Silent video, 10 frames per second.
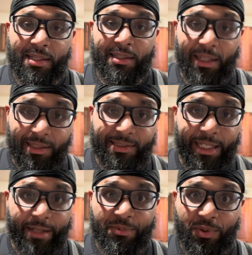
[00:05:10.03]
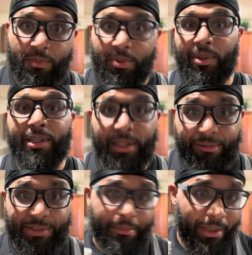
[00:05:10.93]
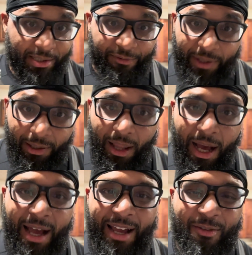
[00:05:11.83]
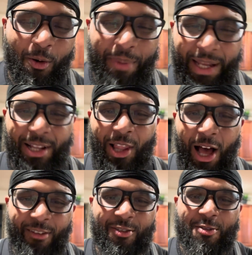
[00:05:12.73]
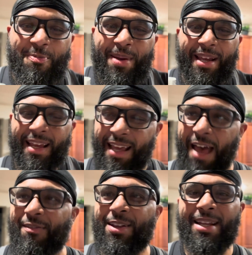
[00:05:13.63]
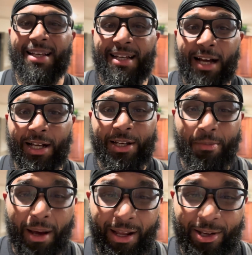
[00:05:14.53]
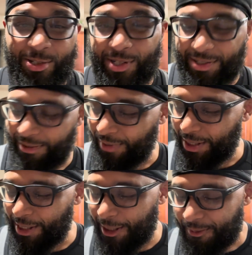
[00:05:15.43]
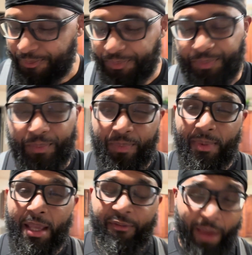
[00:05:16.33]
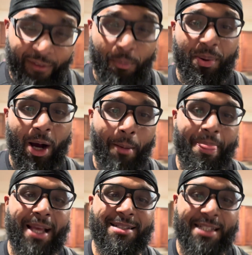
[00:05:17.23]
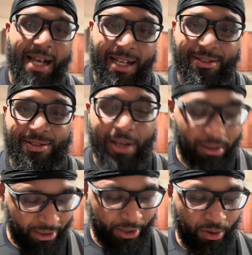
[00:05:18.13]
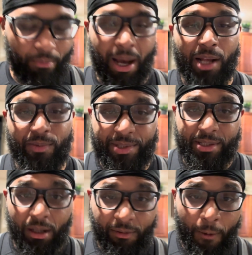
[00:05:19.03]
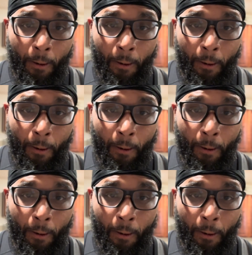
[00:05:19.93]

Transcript: Does getting to the point of seeming as if they're alive or being alive, having a good amount of energy and stuff like that. If you have a pup that's not suckling on a bottle and stuff,